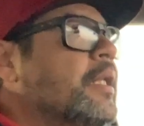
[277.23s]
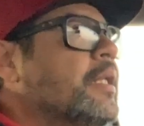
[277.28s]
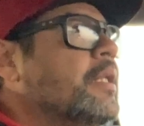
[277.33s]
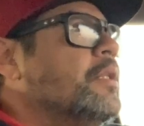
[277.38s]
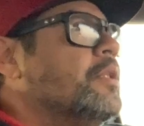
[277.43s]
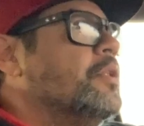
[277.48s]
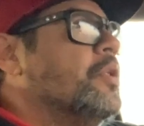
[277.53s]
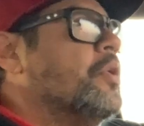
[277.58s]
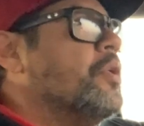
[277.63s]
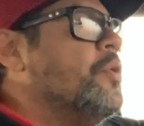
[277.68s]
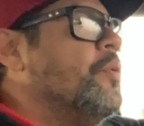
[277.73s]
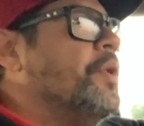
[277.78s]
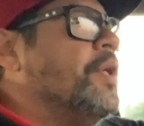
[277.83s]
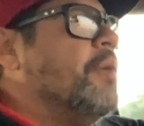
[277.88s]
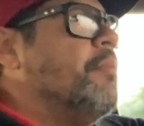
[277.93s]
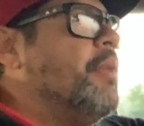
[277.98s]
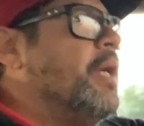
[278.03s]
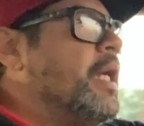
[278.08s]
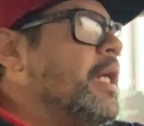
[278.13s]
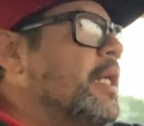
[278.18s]
So you want to
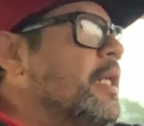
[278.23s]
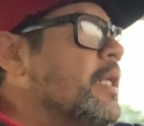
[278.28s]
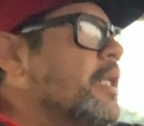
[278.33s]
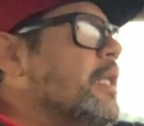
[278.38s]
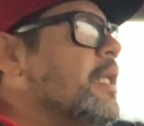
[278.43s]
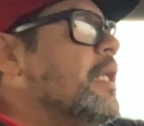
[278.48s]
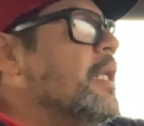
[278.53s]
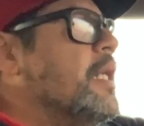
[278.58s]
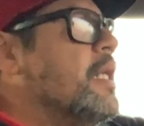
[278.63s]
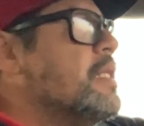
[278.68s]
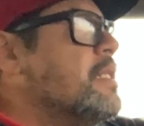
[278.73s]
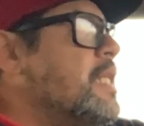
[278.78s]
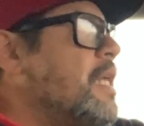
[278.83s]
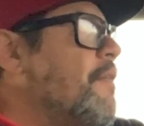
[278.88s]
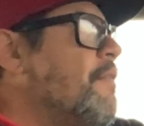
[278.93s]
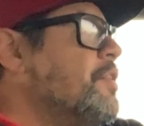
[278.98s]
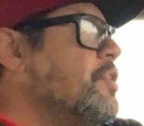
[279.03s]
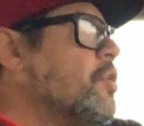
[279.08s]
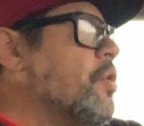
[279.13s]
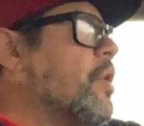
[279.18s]
make a
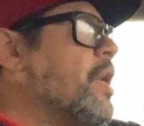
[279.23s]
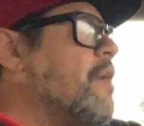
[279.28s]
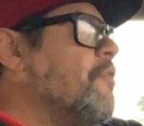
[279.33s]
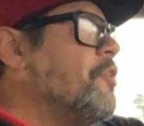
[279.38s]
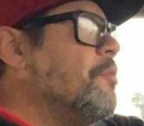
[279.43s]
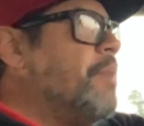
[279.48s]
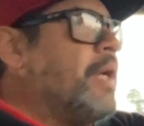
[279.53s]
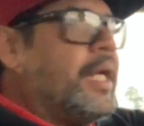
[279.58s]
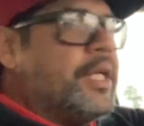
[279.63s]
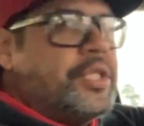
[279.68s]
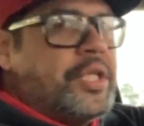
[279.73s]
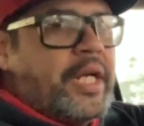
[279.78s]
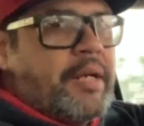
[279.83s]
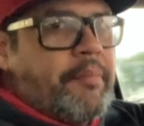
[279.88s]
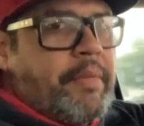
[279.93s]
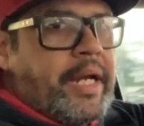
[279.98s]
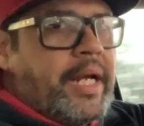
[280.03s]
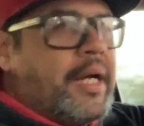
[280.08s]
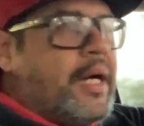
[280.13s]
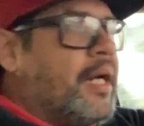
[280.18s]
savings goal every paycheck,
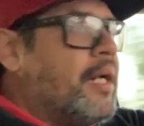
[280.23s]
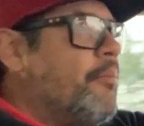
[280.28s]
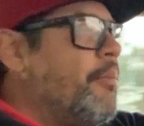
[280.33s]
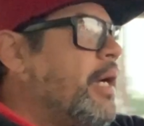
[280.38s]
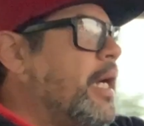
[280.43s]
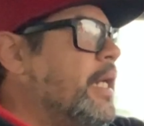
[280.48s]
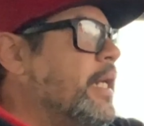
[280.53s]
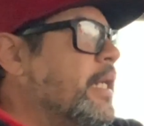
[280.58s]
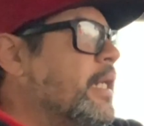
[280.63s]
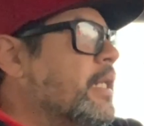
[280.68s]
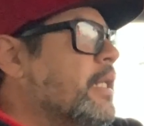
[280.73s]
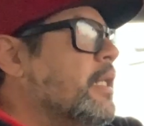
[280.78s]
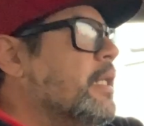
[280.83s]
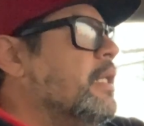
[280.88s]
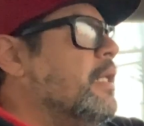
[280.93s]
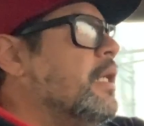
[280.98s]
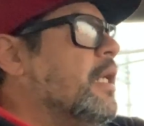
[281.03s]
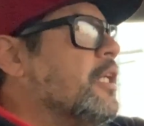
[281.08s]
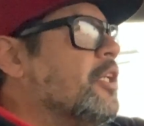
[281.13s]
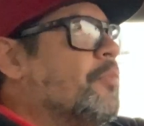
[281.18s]
make it automatic
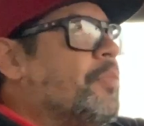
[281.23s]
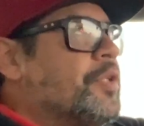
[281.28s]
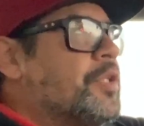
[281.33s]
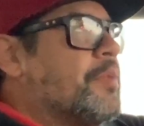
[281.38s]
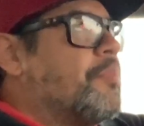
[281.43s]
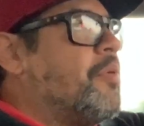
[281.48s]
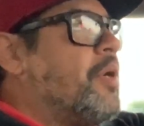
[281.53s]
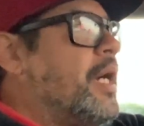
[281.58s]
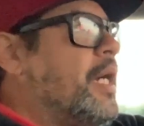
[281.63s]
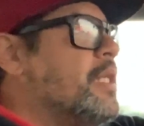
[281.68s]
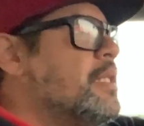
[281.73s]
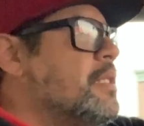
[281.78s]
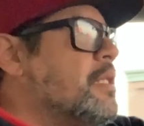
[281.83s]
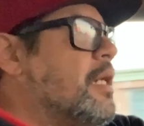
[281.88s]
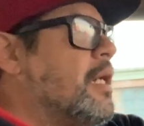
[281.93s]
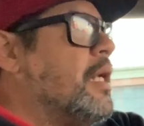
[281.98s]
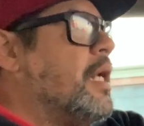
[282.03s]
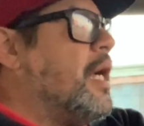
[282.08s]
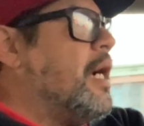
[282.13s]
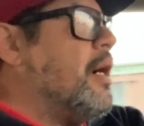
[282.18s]
you'll be surprised
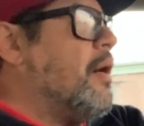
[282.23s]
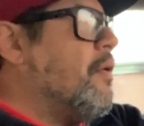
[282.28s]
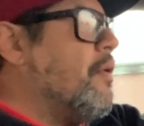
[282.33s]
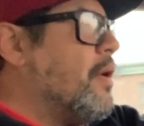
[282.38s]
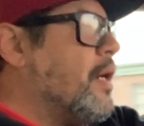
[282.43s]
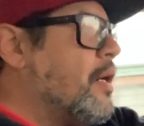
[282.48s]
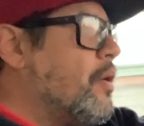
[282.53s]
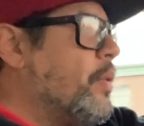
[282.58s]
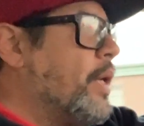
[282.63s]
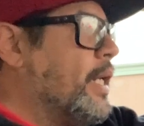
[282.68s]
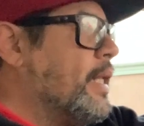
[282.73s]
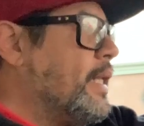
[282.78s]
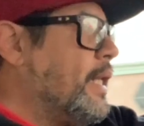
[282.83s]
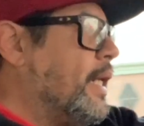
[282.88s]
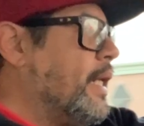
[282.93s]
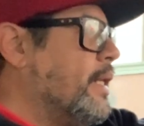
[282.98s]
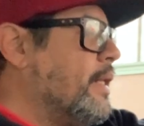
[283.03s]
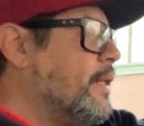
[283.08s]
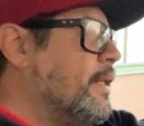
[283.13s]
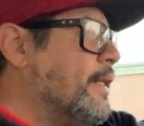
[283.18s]
on how quick
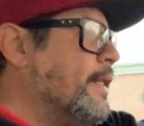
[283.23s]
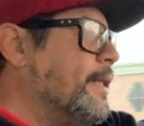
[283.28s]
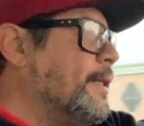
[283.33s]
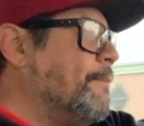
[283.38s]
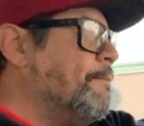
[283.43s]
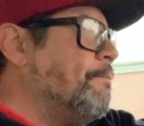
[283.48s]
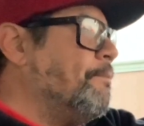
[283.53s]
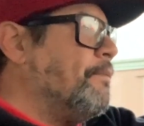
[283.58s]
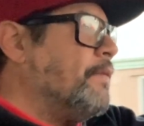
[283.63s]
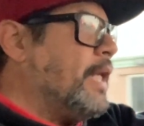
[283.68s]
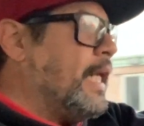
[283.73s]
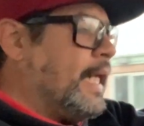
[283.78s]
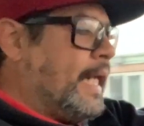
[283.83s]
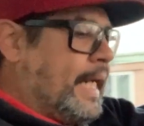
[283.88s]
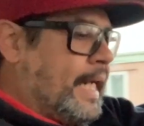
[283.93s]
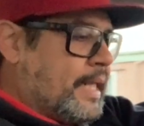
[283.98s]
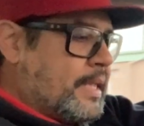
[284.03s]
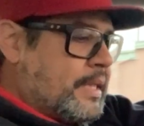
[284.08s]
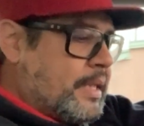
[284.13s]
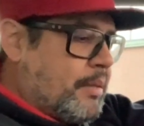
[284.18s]
that um, that
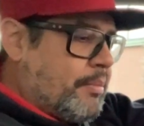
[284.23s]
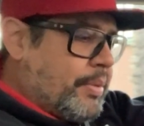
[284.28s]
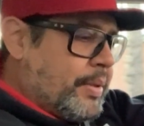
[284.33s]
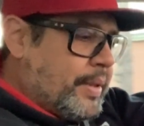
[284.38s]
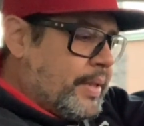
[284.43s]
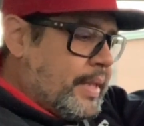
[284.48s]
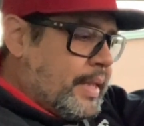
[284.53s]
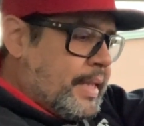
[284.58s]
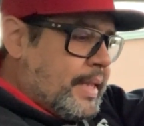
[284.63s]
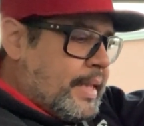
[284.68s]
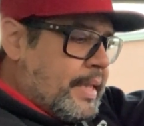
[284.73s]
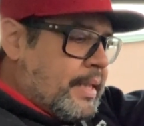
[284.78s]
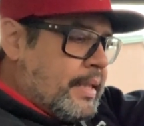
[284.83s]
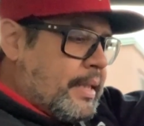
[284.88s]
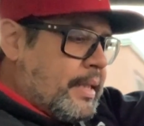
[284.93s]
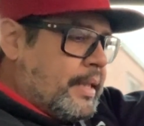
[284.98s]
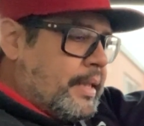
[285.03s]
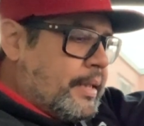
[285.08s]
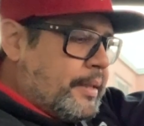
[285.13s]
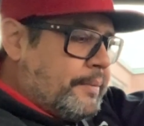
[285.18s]
adds up.
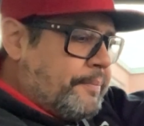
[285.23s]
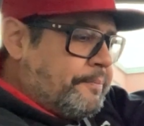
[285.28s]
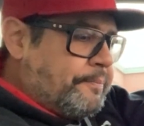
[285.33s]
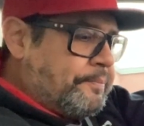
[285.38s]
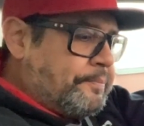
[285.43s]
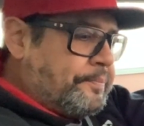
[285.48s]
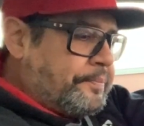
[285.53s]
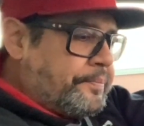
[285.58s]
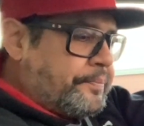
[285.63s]
Um,